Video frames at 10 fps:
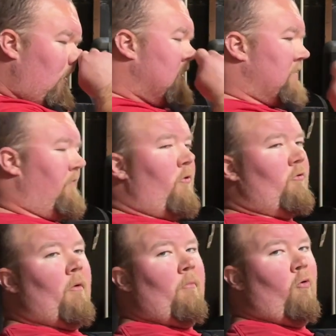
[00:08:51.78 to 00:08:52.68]
as a
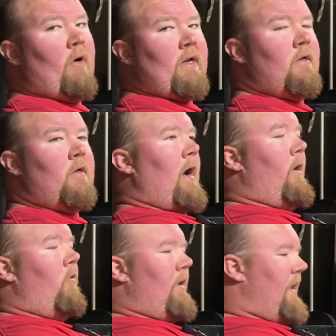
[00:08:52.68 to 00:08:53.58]
fulcrum point,
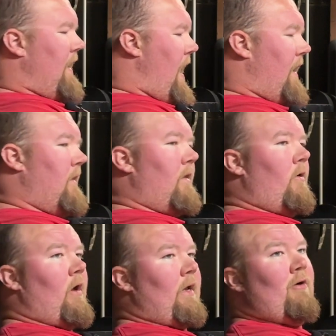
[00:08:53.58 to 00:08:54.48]
kind of looking at,
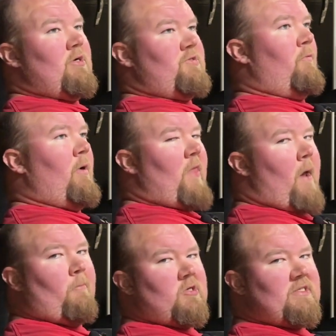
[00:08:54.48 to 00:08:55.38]
like, at least from what
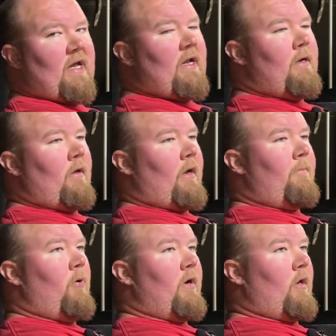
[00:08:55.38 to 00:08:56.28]
they presented, like
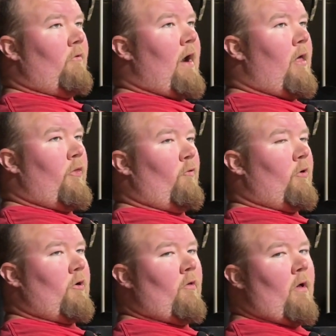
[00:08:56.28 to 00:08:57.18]
putting it around the
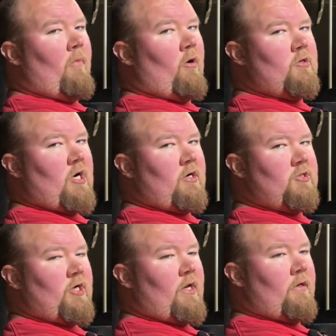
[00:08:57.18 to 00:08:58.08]
thoracolumbar
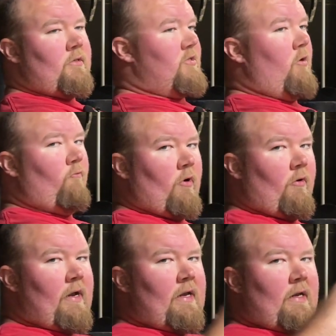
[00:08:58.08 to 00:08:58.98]
junction. So
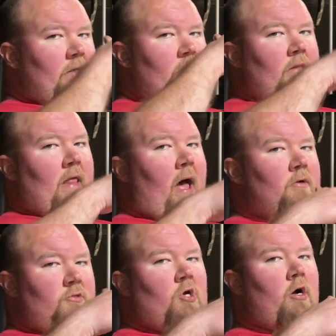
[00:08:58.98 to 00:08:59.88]
really
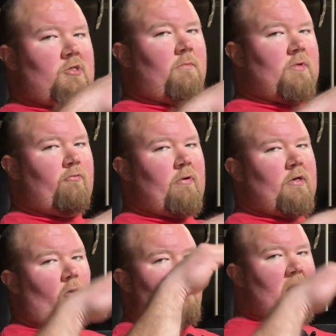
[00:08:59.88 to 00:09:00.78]
that junction
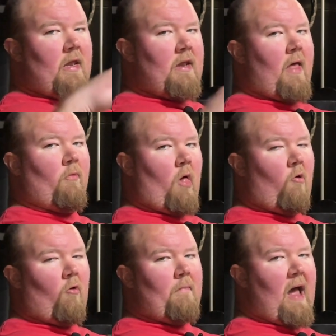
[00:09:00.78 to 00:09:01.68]
between your mid and
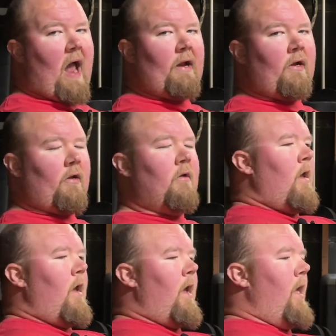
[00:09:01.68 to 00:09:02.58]
lower back.
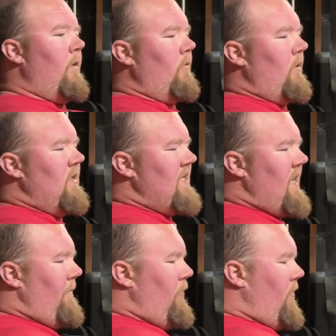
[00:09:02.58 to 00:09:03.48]
And you're going to
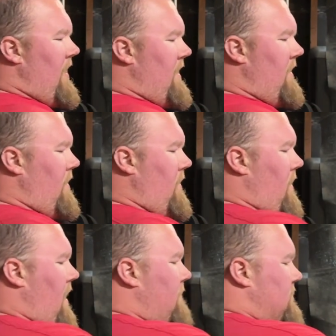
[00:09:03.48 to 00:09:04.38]
take a plate. I'm